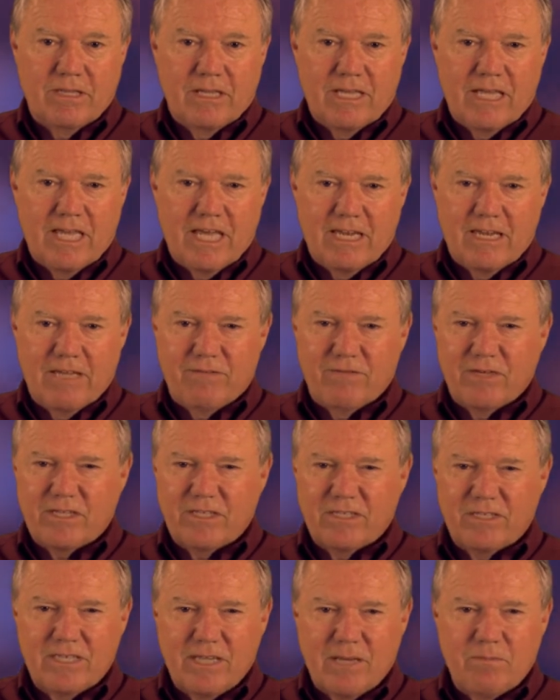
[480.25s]
and have
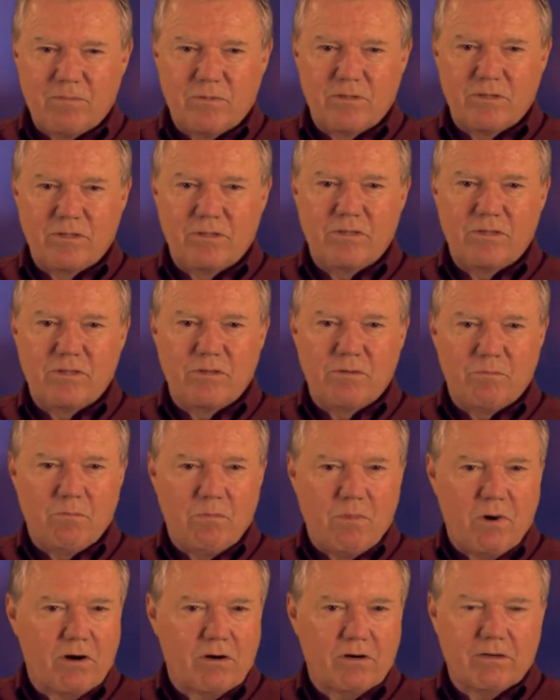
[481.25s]
accepted the
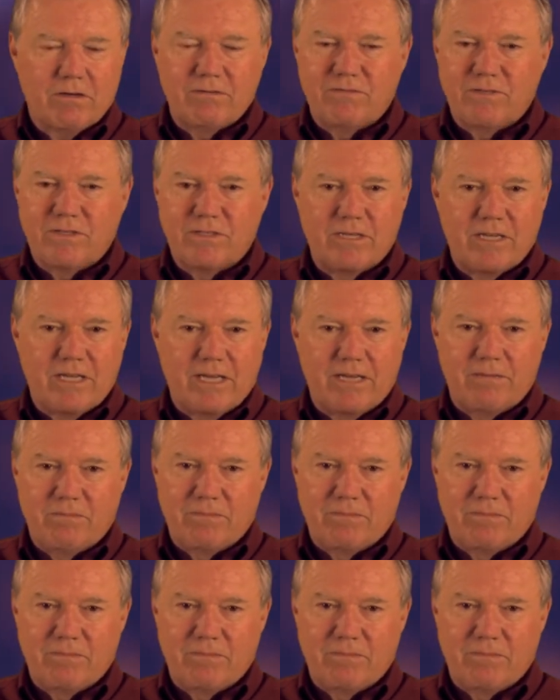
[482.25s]
mark of his name."